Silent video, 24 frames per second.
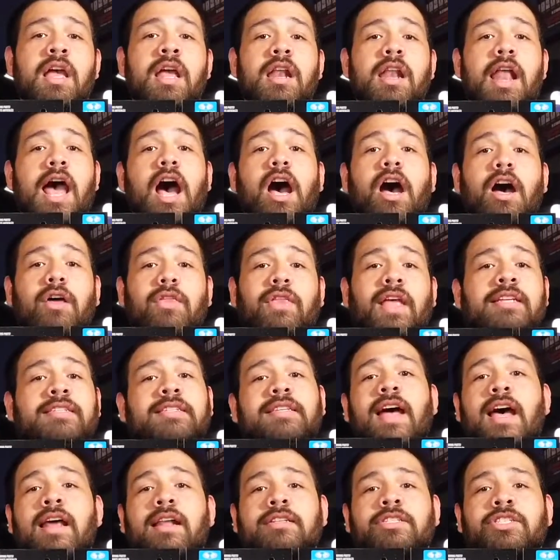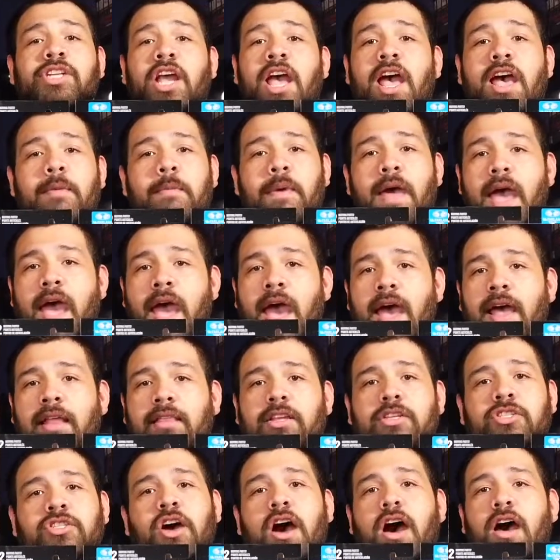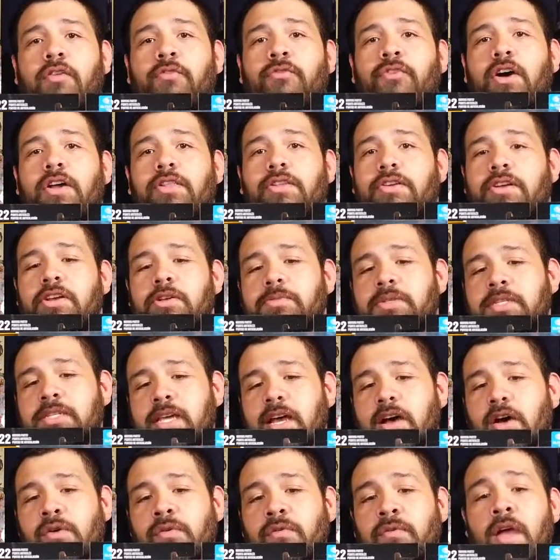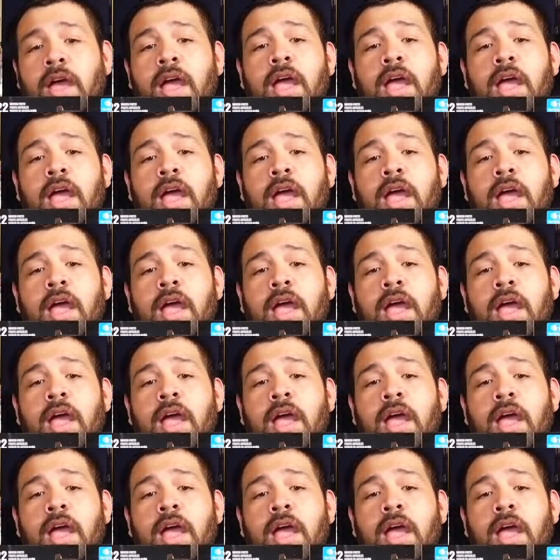Now, that's not a jab at the Todd father himself.